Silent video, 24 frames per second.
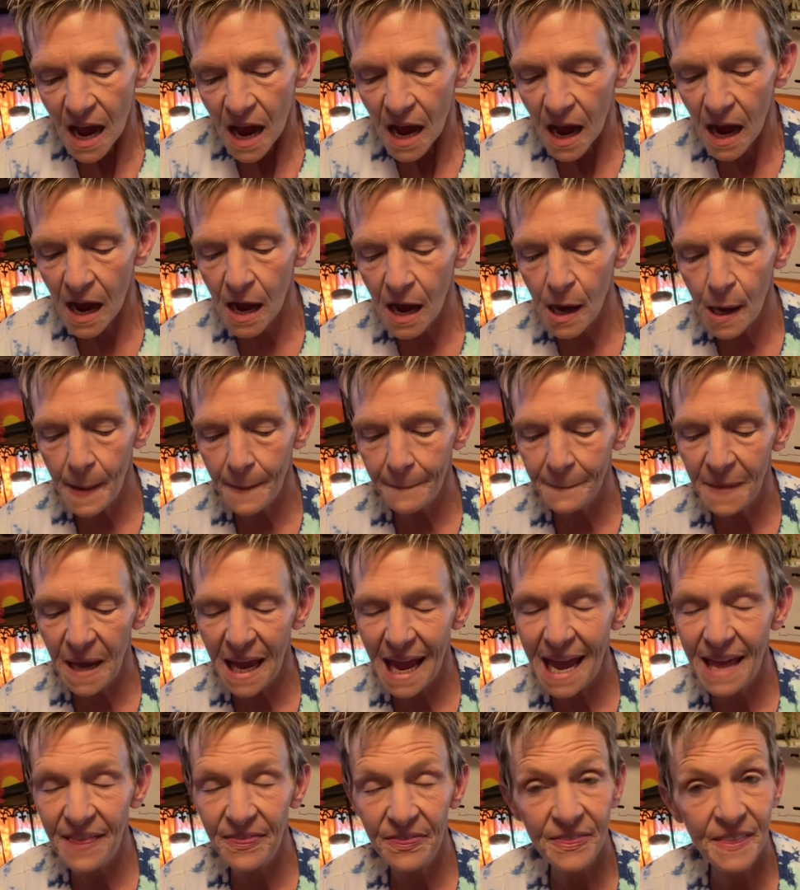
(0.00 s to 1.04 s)

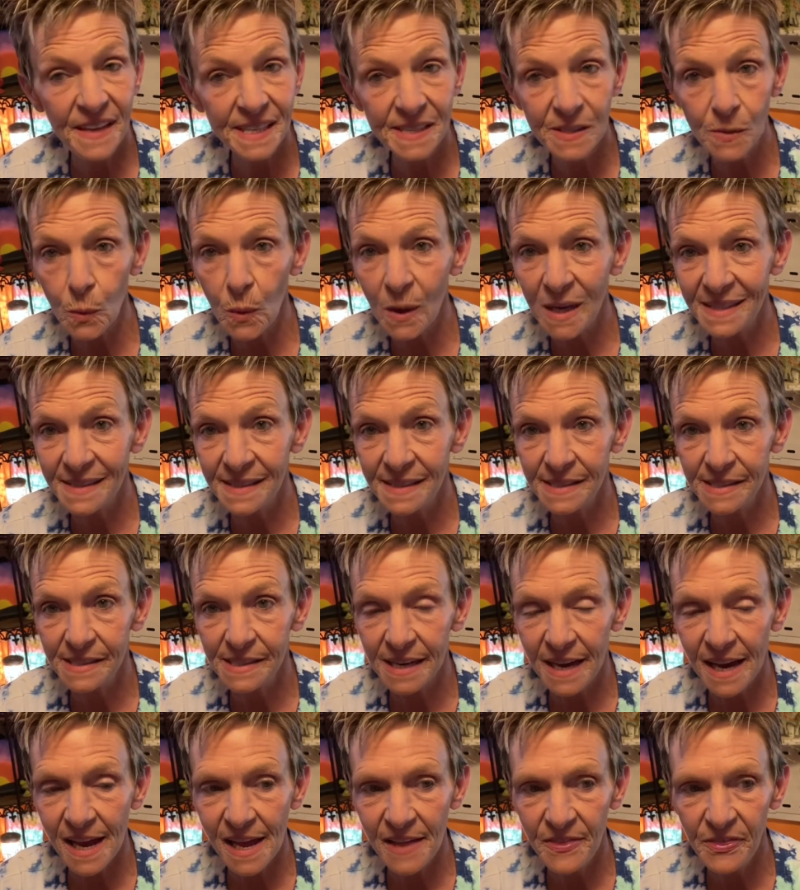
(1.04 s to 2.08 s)
And this wasn't
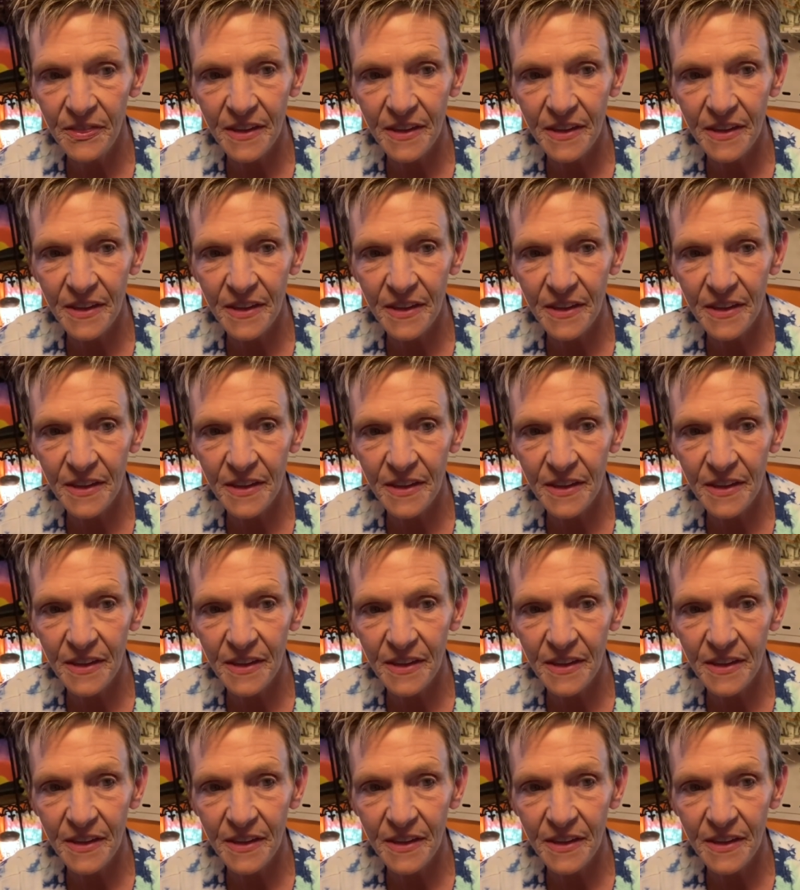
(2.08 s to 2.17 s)
done.